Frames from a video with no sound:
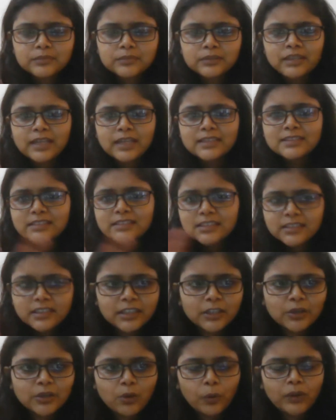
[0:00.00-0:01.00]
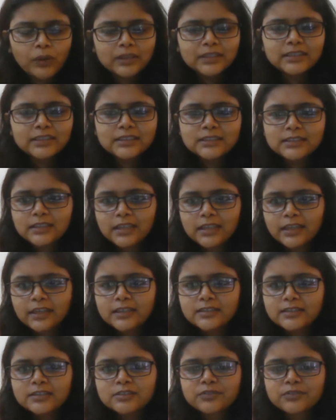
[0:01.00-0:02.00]
considering all these
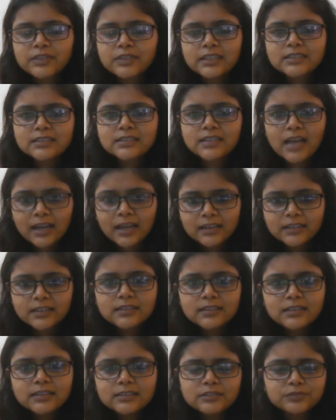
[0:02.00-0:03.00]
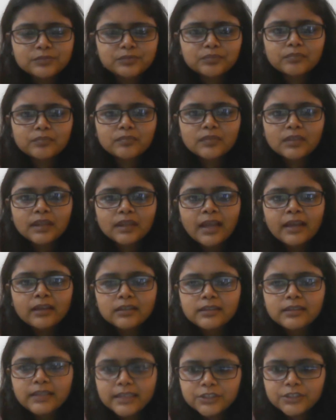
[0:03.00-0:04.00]
things, we started this
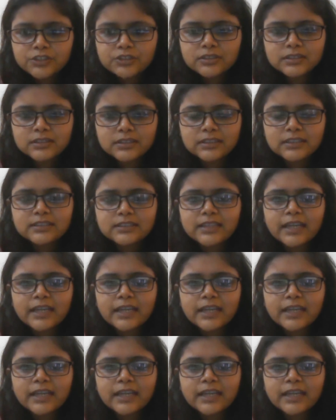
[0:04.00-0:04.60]
lecture series.